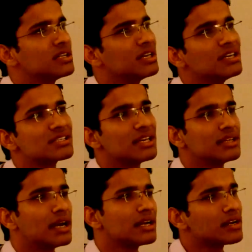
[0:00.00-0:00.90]
Then he
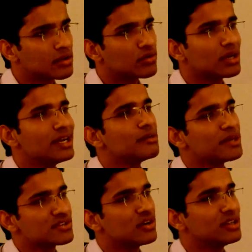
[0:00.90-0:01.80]
said that it totally
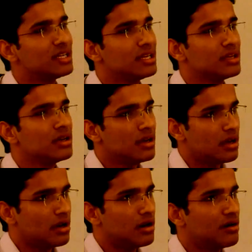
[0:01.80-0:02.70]
depends on the
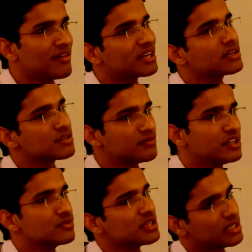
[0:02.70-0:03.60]
factors of
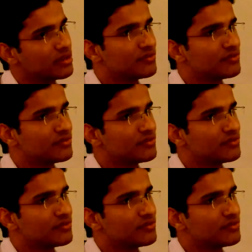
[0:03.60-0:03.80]
the user.